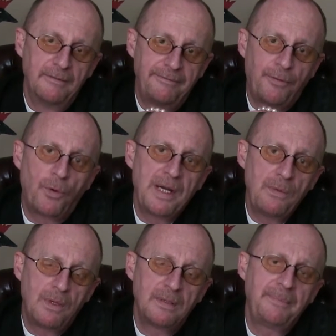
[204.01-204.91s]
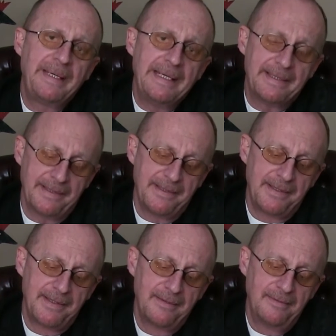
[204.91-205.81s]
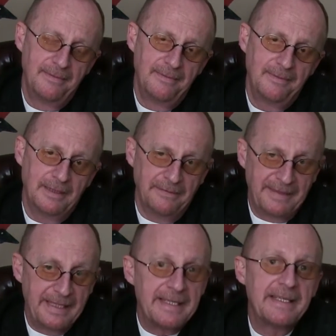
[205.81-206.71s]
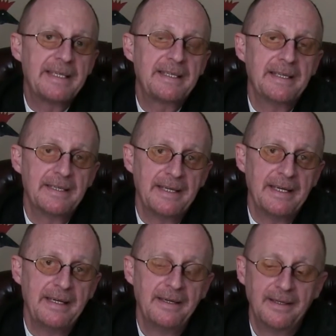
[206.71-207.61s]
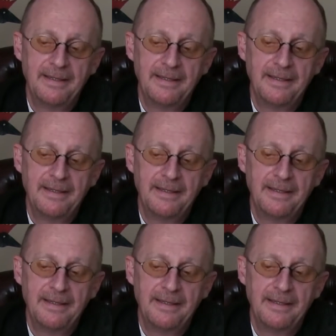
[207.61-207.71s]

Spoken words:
41 pieces of consistency